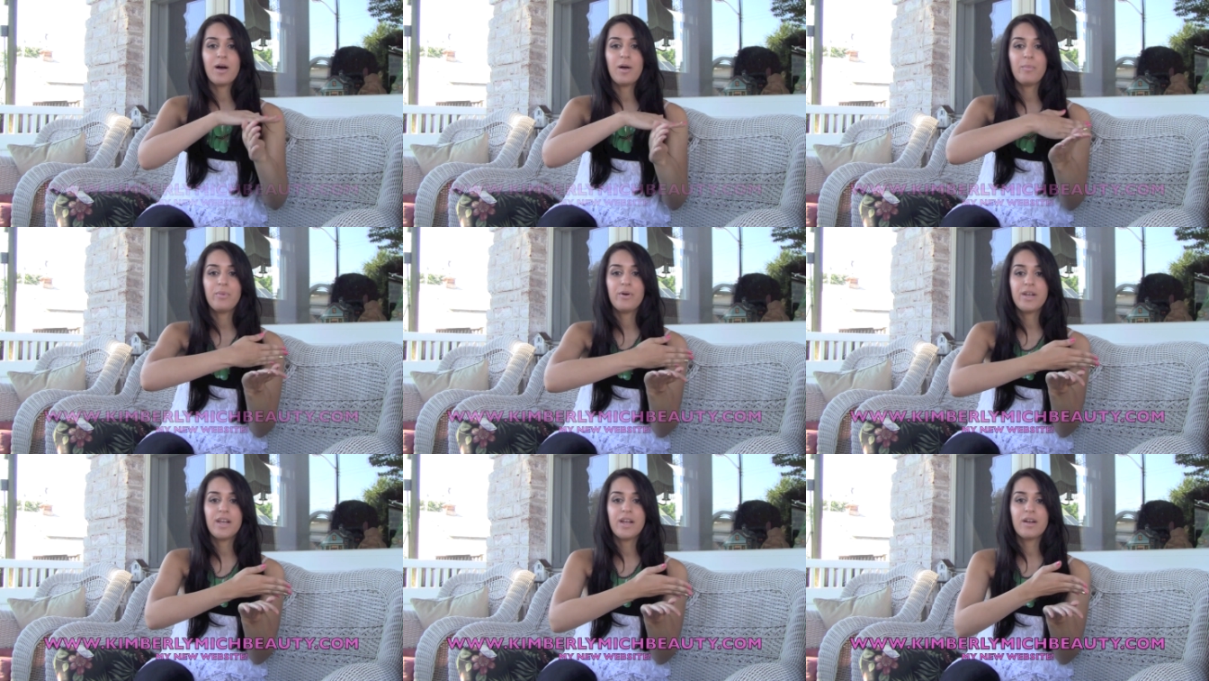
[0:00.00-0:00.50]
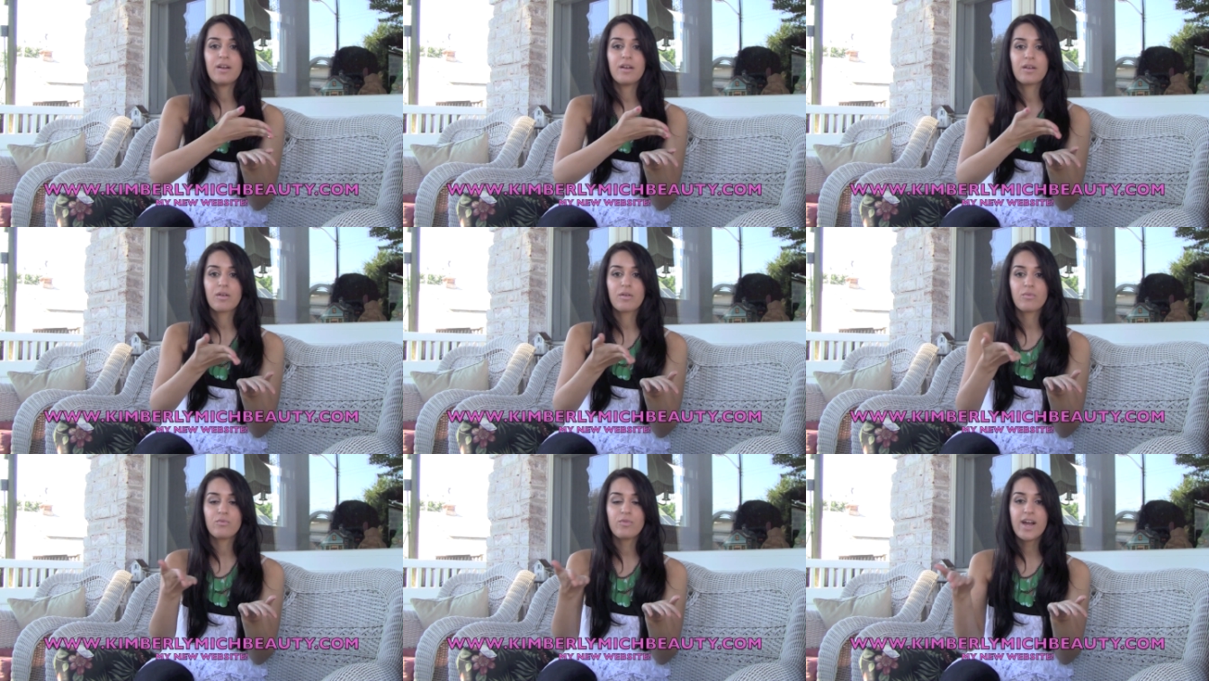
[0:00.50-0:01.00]
I'll put it
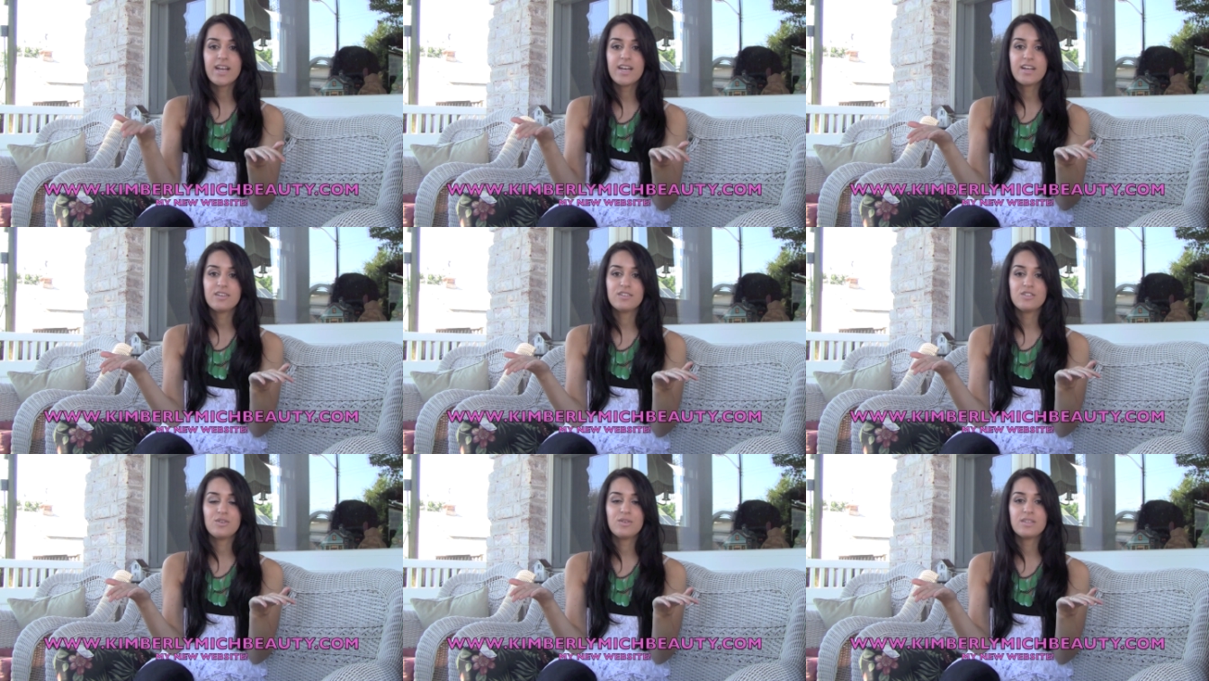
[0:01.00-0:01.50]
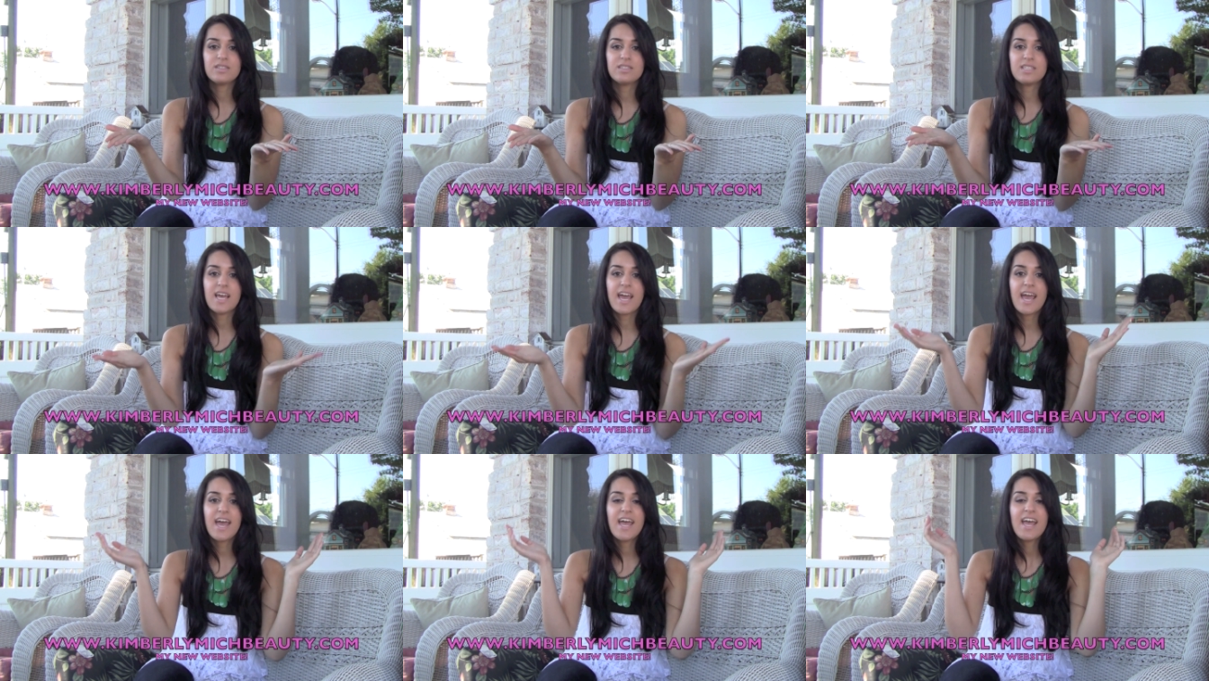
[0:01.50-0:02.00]
right here so you can
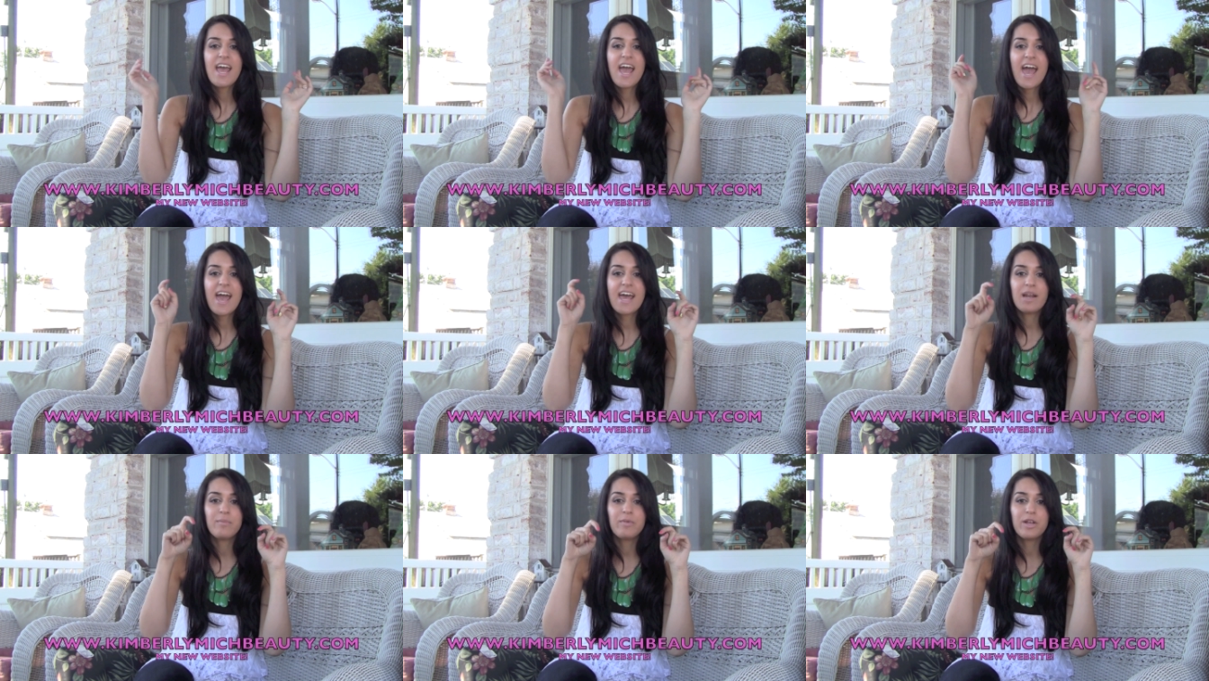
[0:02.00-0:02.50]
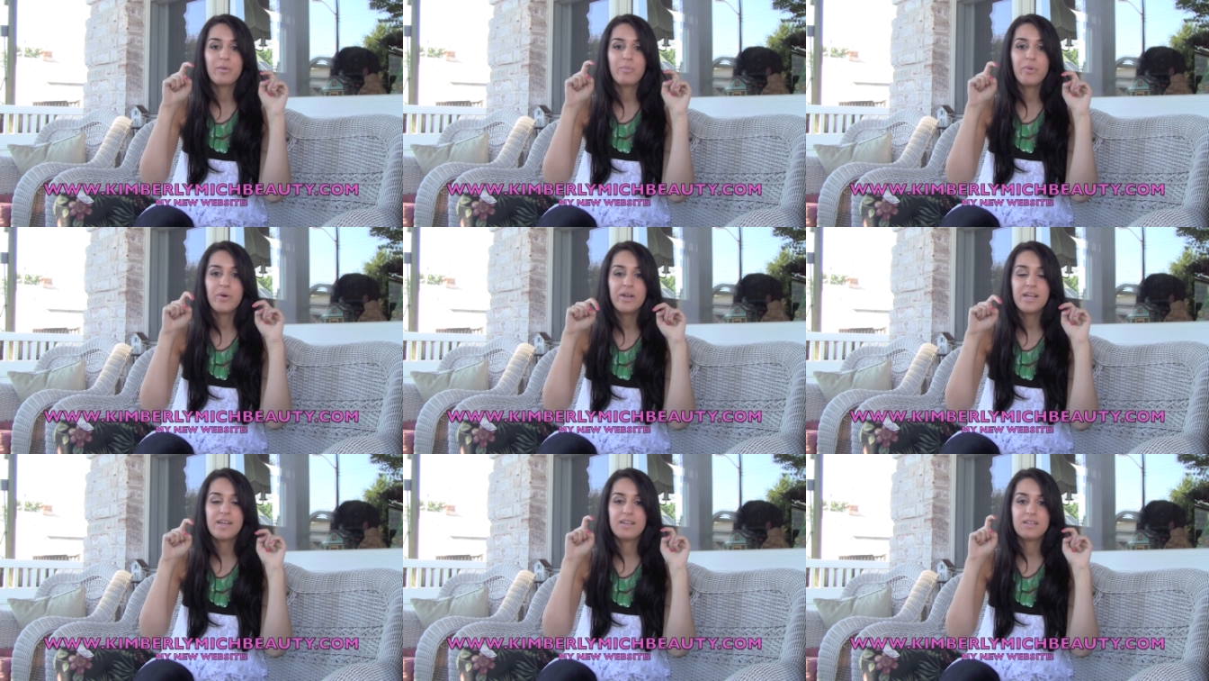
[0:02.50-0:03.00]
see. And I'm going to
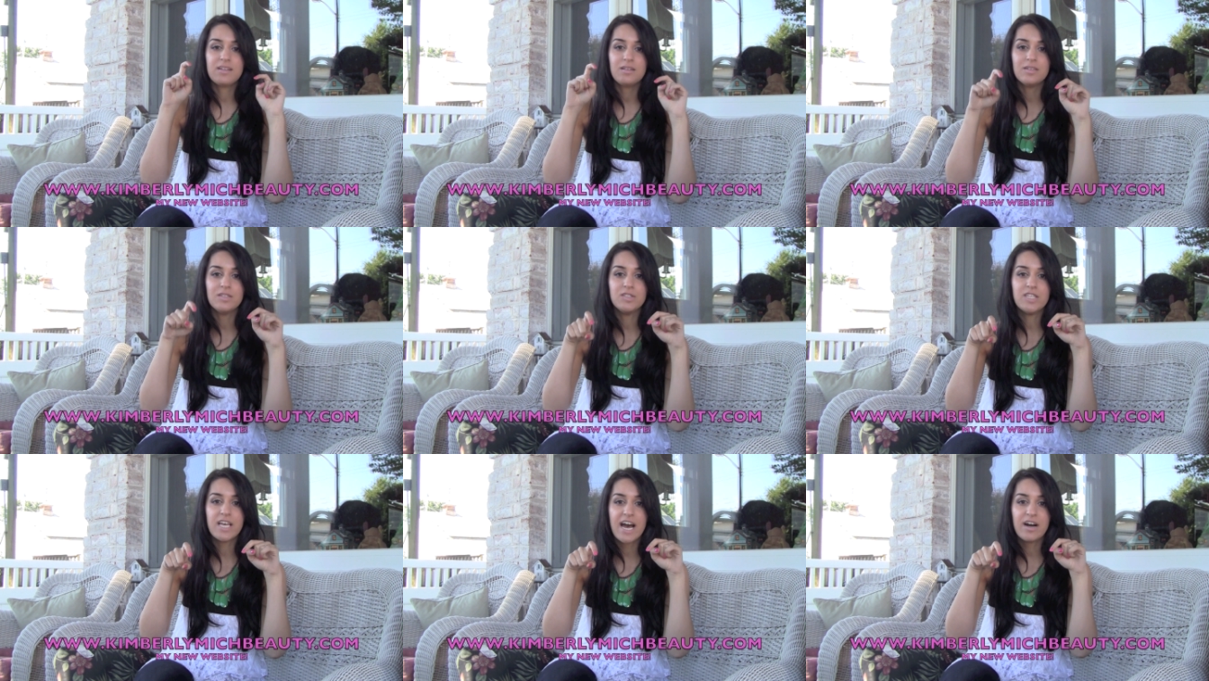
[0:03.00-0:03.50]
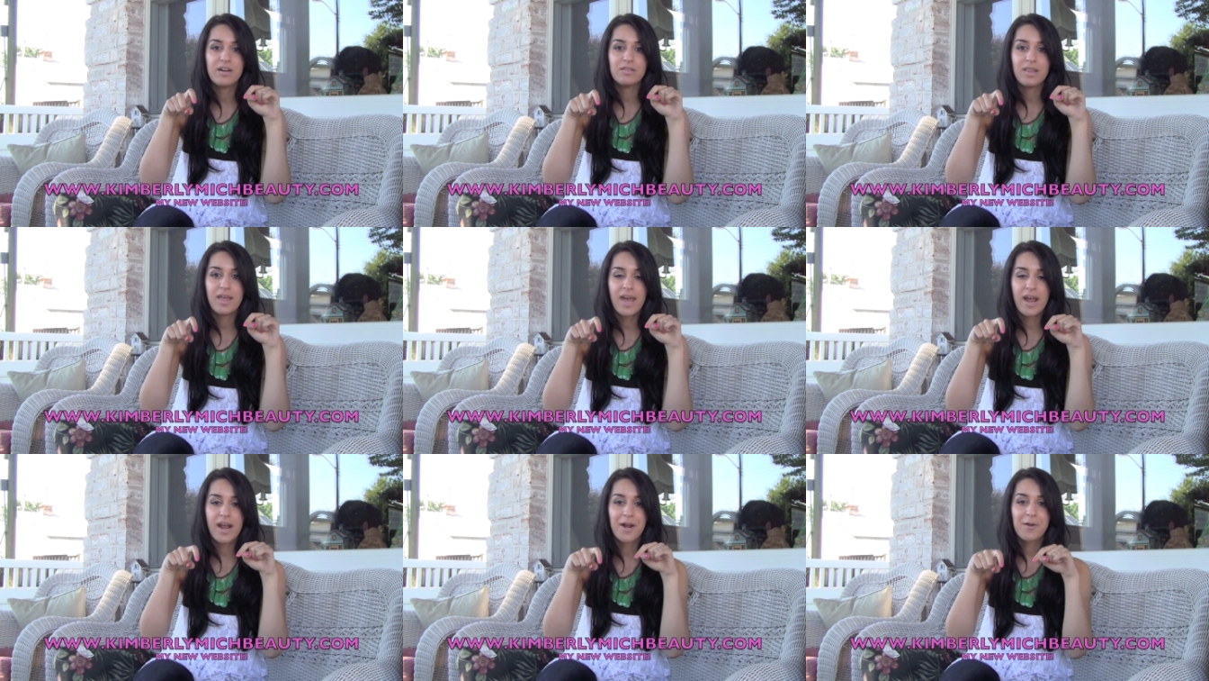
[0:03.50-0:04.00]
put it down
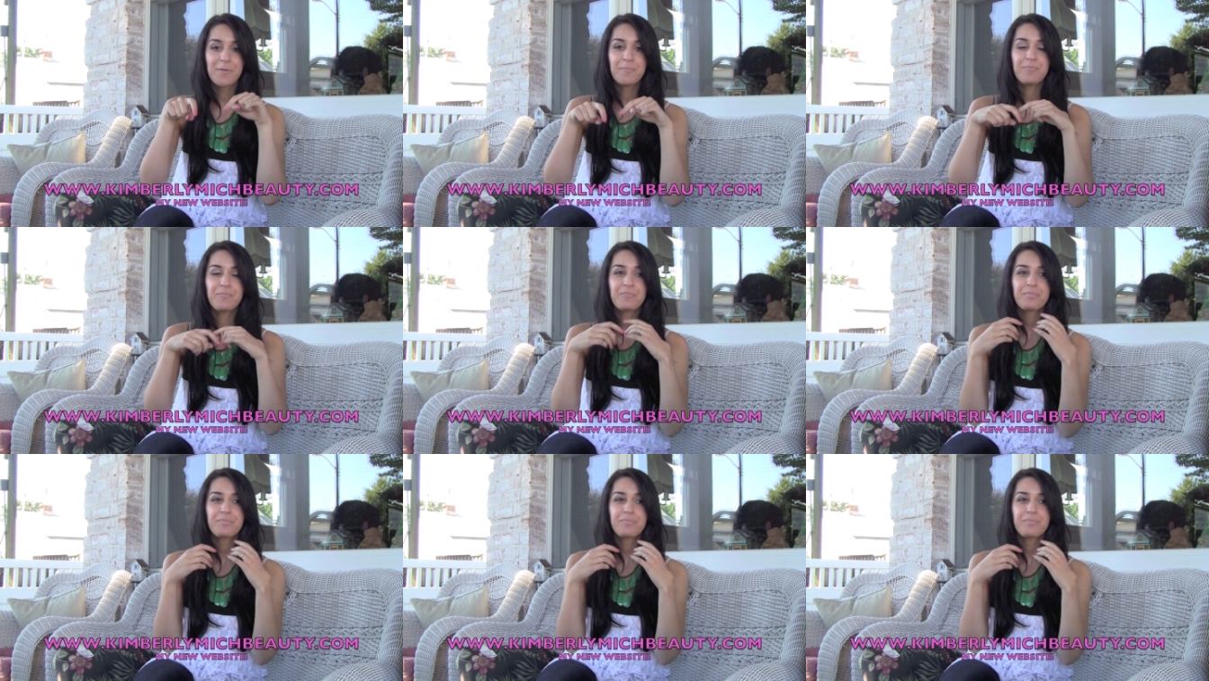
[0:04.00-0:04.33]
there.